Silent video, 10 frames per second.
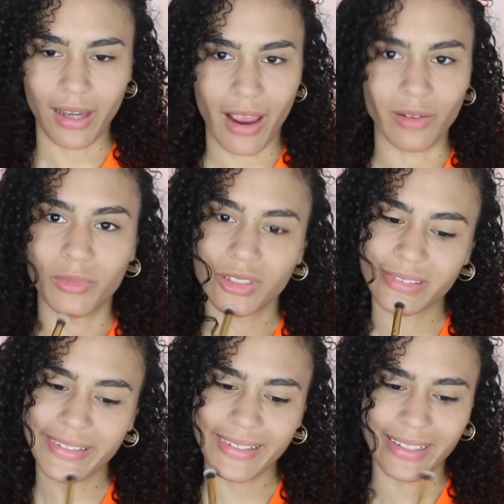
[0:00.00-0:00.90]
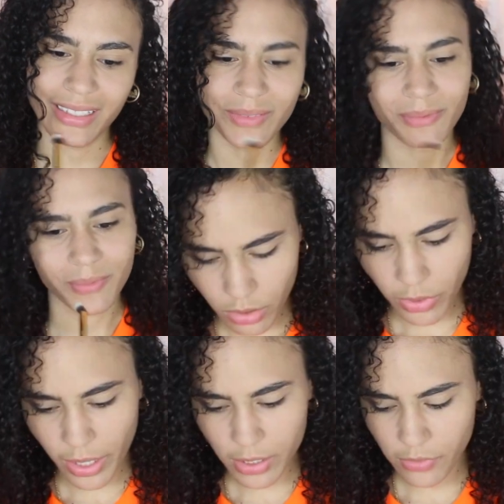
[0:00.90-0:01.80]
I almost died.
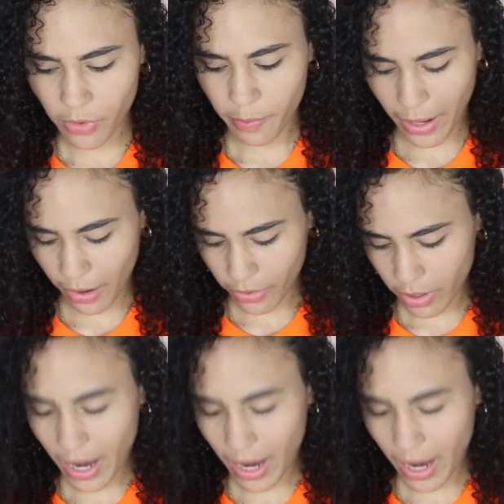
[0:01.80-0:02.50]
So next for powder,